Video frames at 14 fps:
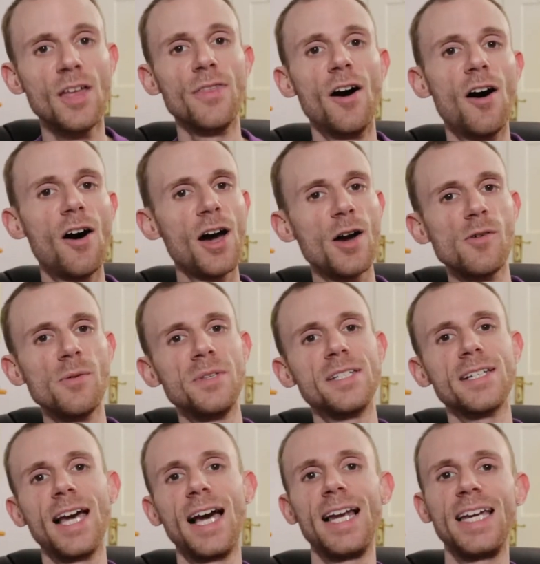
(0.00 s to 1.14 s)
the higher up the
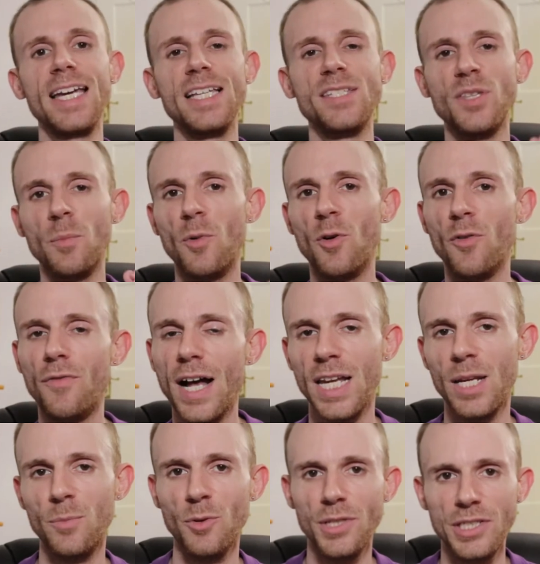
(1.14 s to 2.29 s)
scale it is, the more
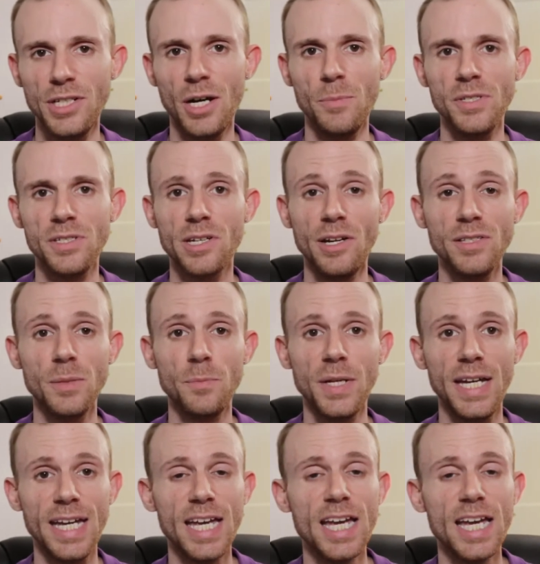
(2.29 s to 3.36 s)
valuable the diamond's going to be.